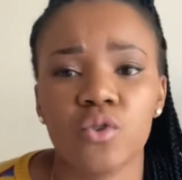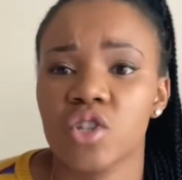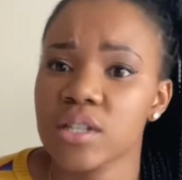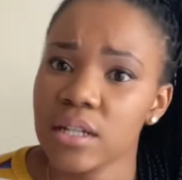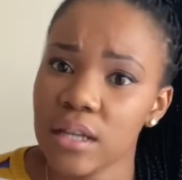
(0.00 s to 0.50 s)
which
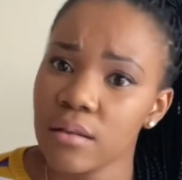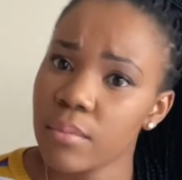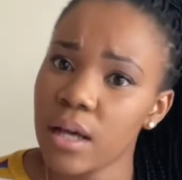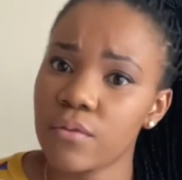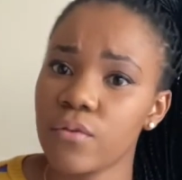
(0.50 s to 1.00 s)
is another
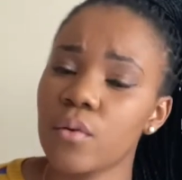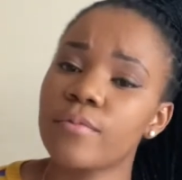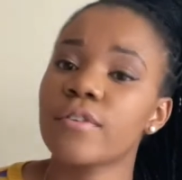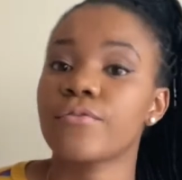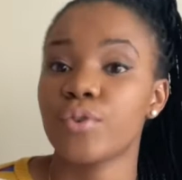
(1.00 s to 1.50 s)
platform
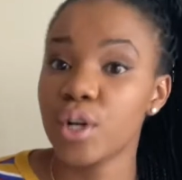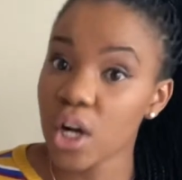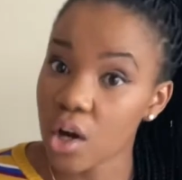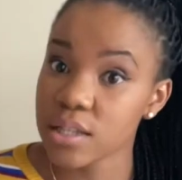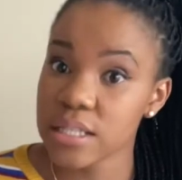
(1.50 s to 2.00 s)
for
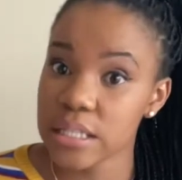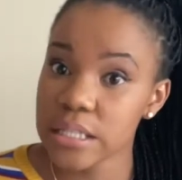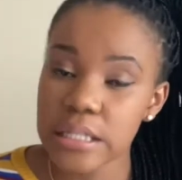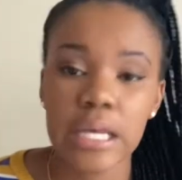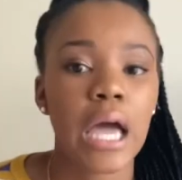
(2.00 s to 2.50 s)
freelancers,